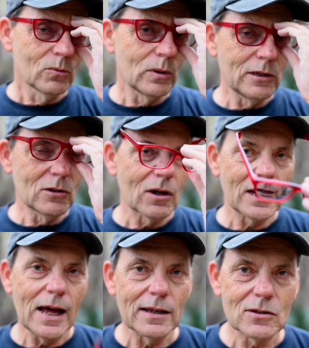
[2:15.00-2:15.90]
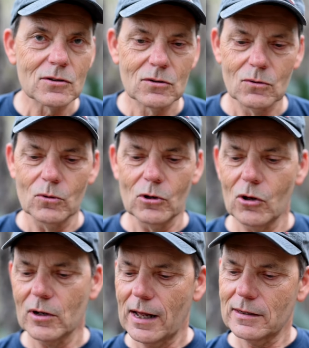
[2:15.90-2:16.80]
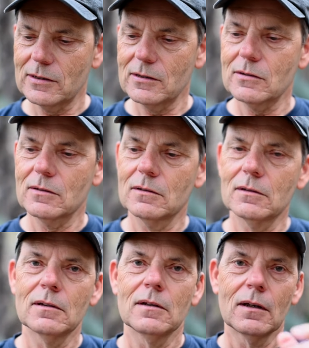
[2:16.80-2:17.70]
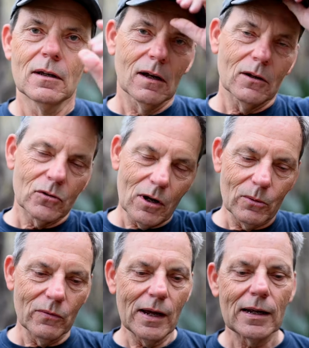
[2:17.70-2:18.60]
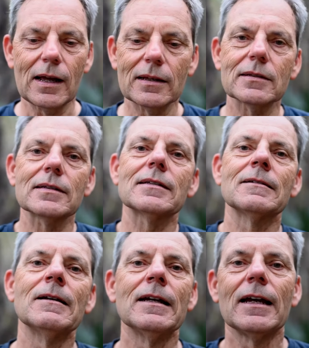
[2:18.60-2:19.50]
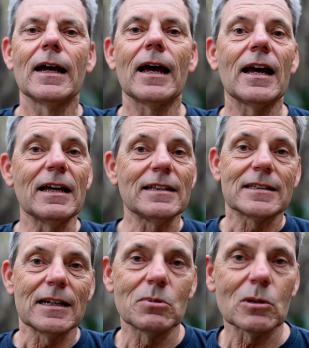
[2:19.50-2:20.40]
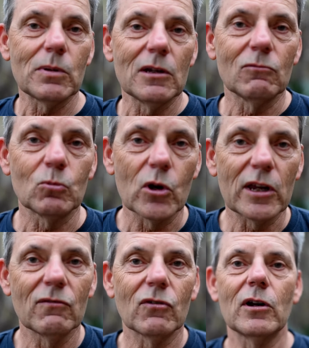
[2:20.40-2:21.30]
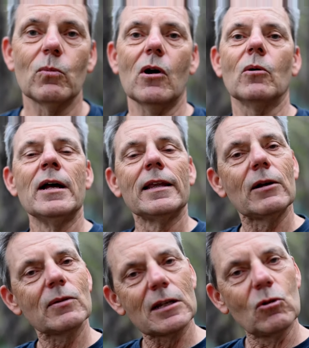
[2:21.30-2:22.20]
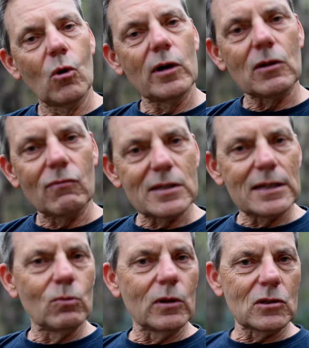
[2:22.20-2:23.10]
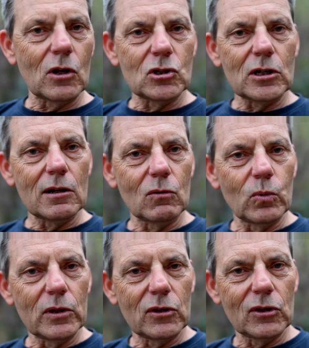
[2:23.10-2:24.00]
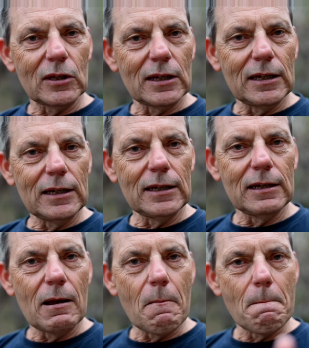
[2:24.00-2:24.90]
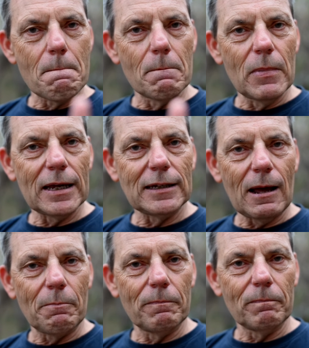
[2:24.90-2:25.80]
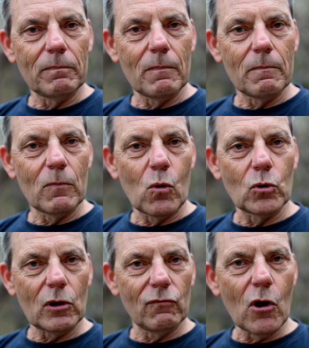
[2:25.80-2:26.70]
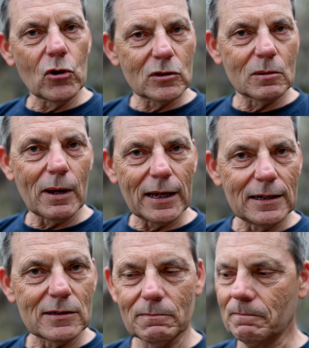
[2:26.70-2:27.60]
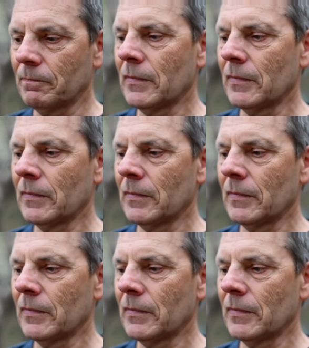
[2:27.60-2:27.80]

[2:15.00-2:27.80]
whether you've got glasses or no glasses, I'll try it without glasses, it seems to be working very well. There is a noise obviously associated with the Megadap autofocus mechanism,